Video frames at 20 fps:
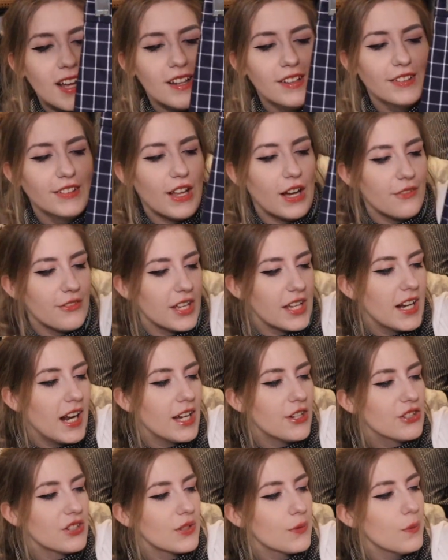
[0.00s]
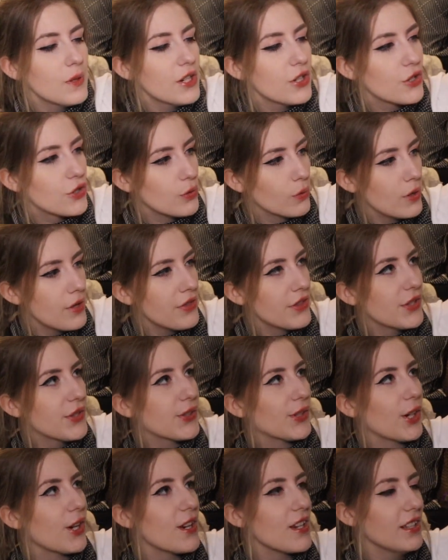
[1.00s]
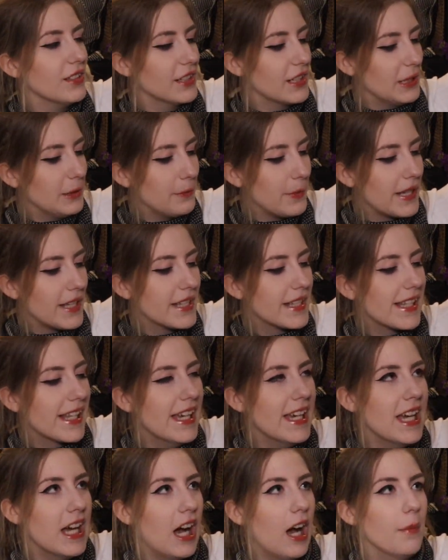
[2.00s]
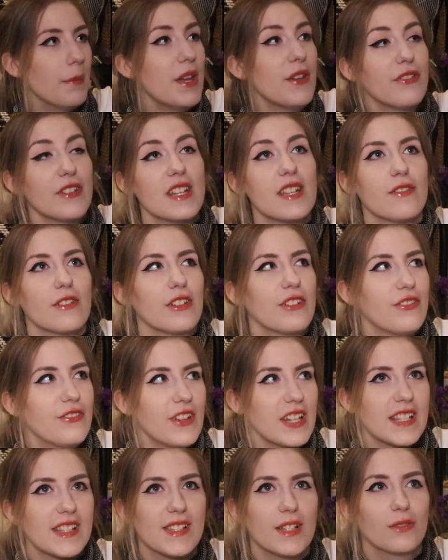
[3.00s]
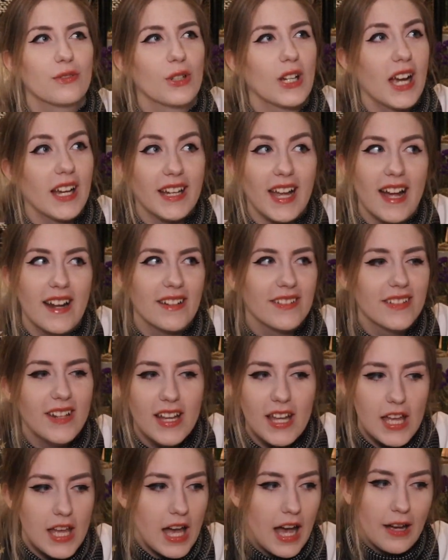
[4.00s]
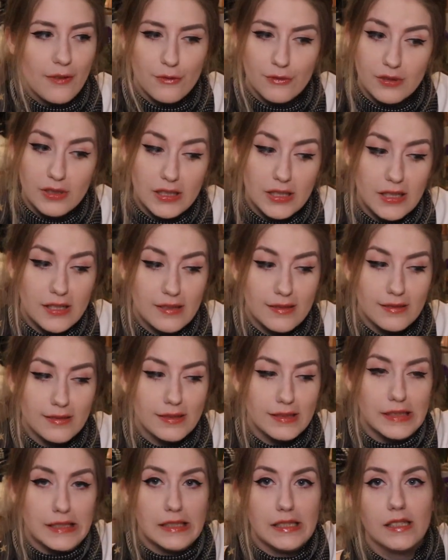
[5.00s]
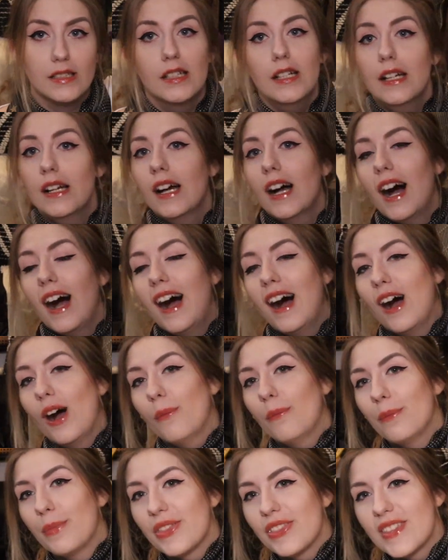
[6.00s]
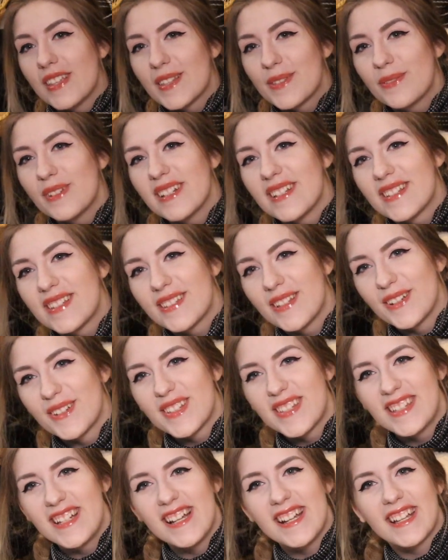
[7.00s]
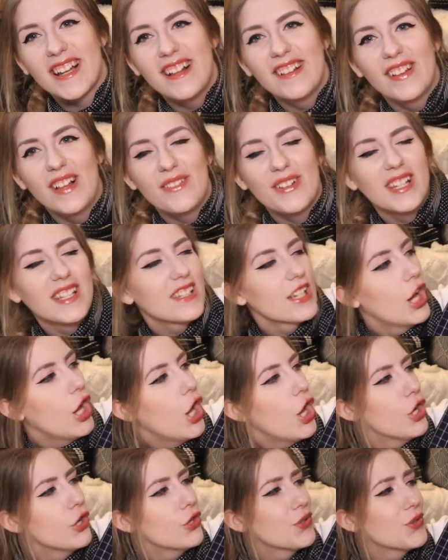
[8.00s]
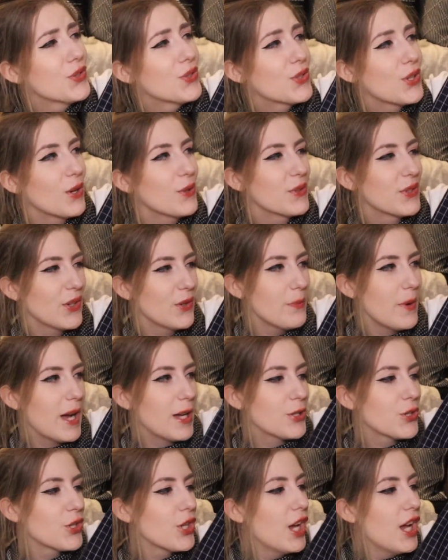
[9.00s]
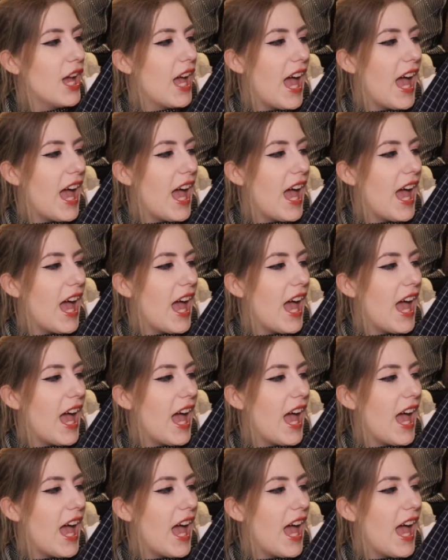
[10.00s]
I love it. I just want to shorten the skirt a little bit, if it even fits. Again, haven't tried any of those on. But this one is so stunning. I love it so, so much.